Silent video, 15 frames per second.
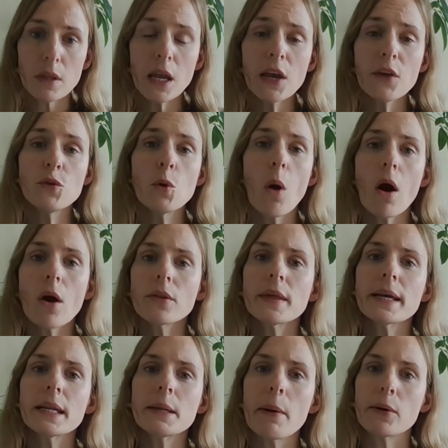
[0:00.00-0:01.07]
If you are
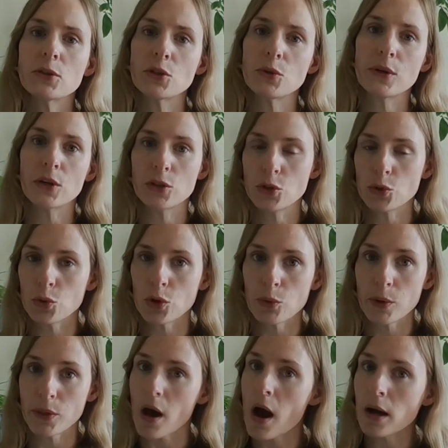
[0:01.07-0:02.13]
thinking about doing a tour
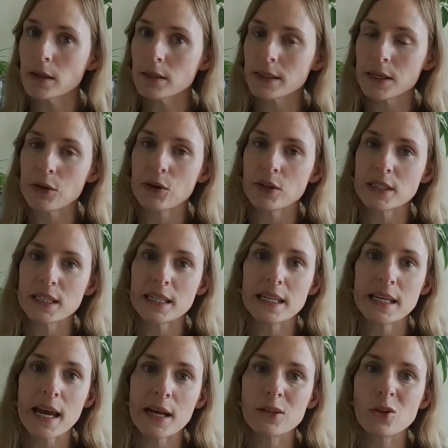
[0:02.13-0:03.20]
with us here at
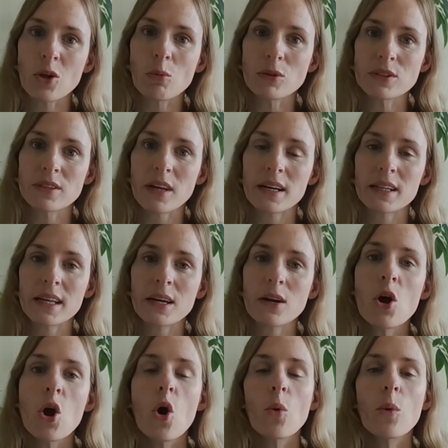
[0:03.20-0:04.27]
TDA Global Cycling,
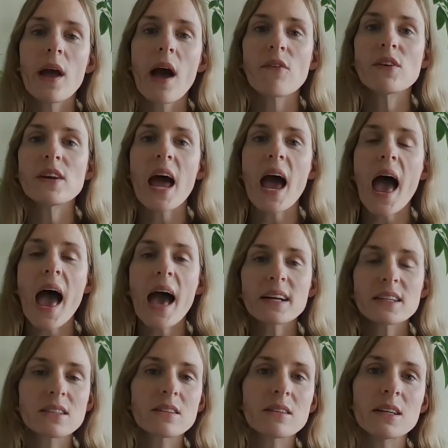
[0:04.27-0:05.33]
we have an
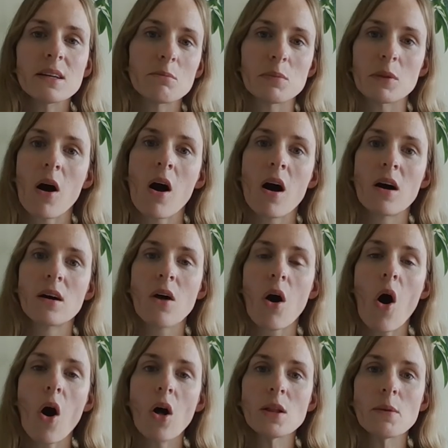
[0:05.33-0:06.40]
excellent blog
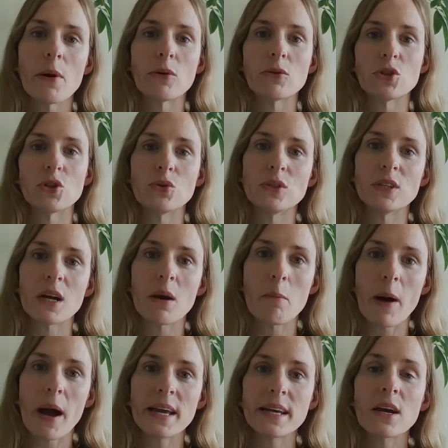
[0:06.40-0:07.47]
all about choosing a
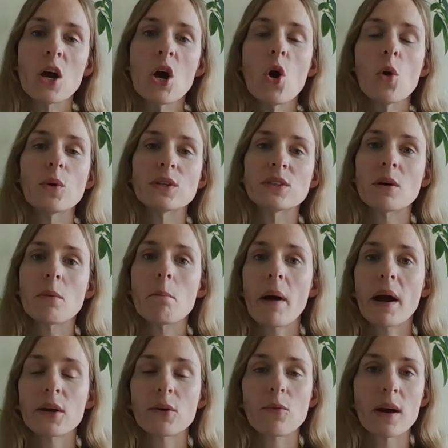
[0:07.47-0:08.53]
bike with some
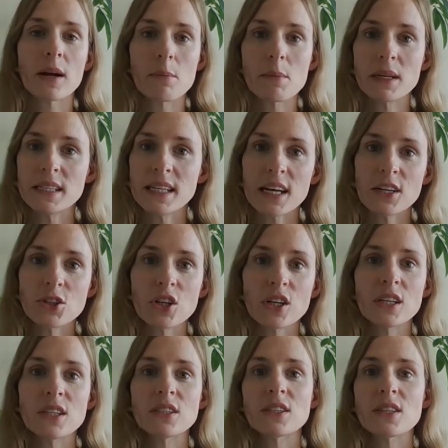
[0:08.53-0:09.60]
bike
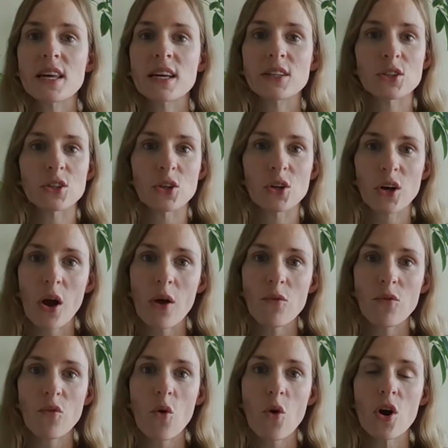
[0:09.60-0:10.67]
recommendations, things to look
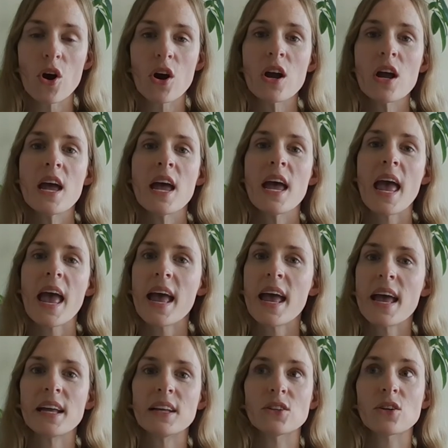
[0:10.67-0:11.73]
out for,
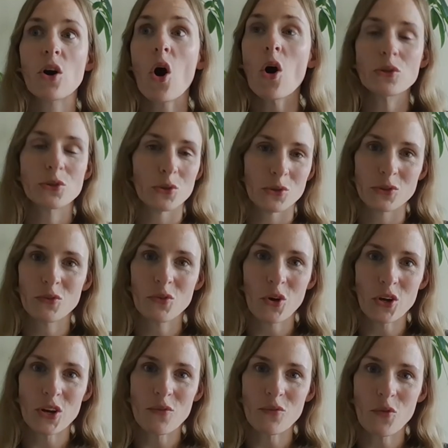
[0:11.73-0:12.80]
and all sorts of
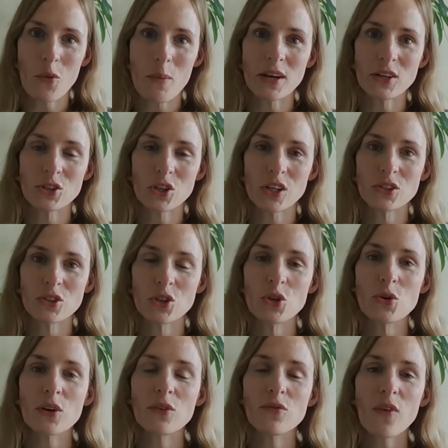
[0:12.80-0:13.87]
good information. So
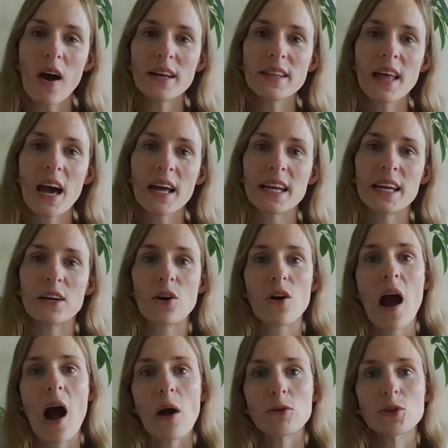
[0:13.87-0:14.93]
you can find that in our
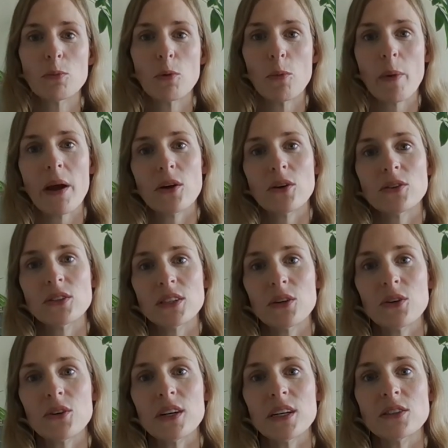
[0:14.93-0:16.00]
How to Prepare
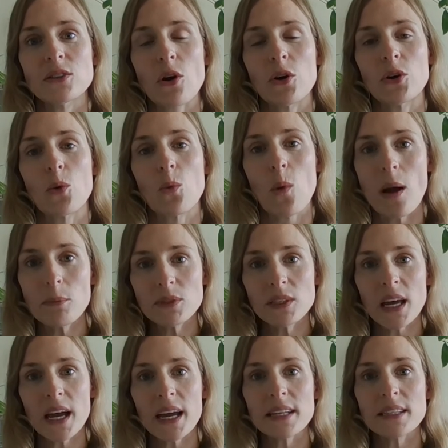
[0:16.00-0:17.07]
series on our
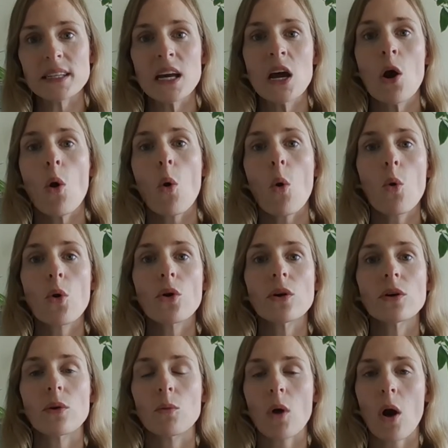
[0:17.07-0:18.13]
website,
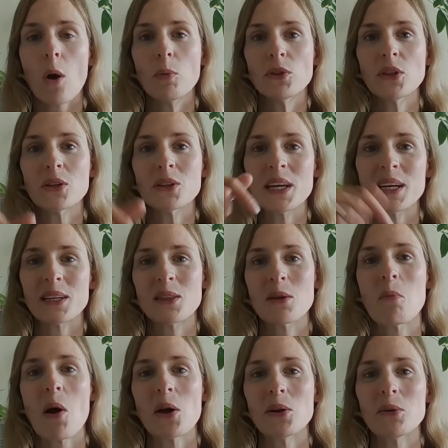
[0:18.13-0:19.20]
or I'll put the link at the
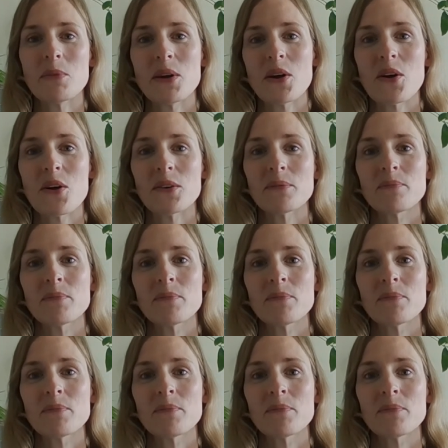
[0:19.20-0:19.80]
bottom here.